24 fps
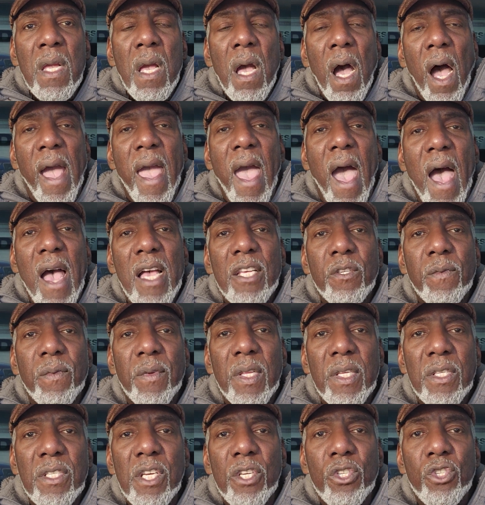I asked
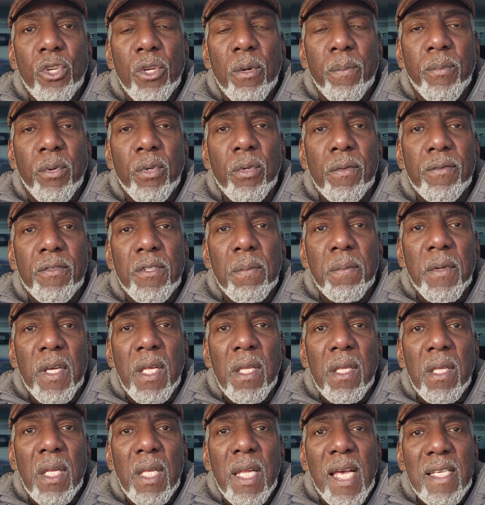for the teacher to prove to
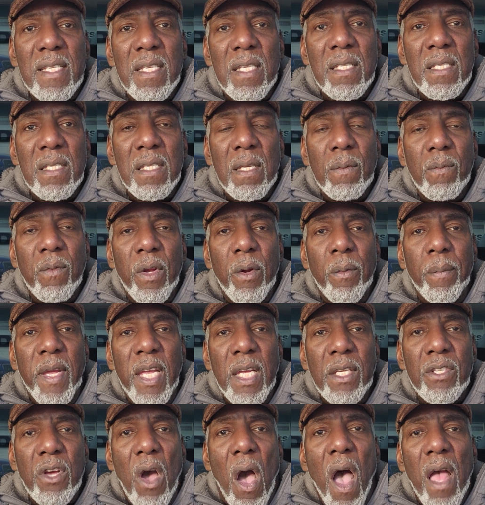me the lessons that we are
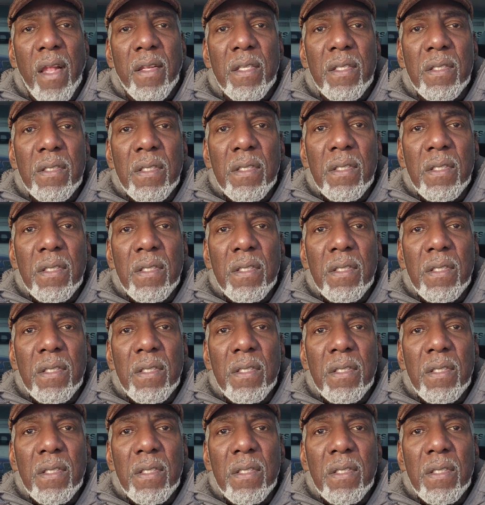being taught.